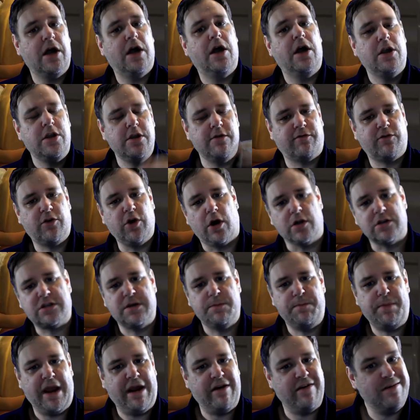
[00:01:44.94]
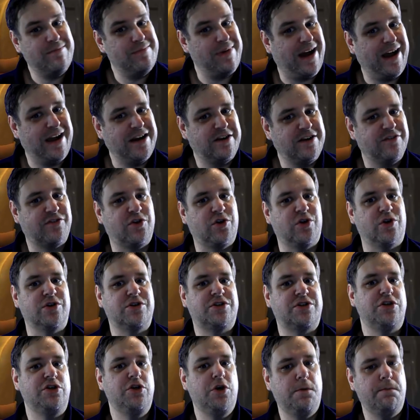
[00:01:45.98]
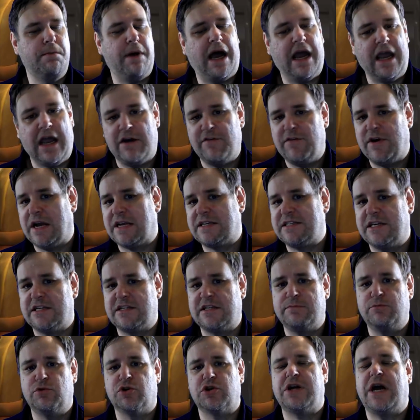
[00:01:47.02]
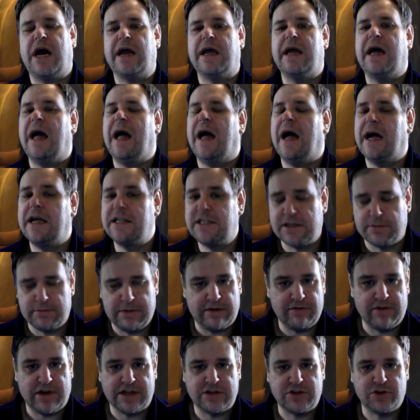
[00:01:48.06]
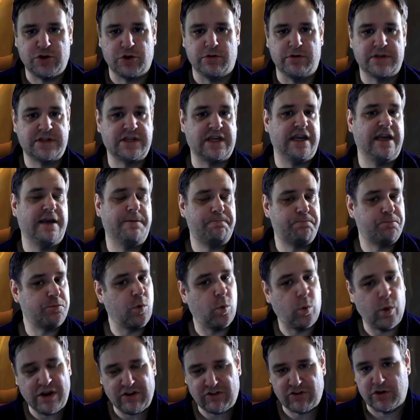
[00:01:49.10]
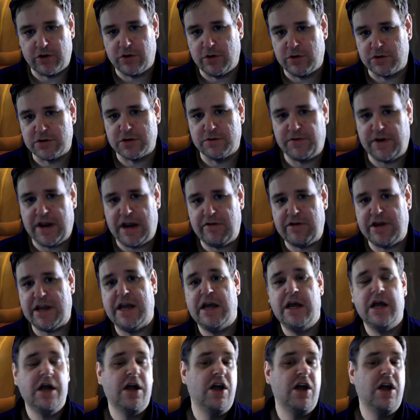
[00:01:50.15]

You've got to bear in mind, of course, you might have access to much higher item level Antorus gear, which can also vary it.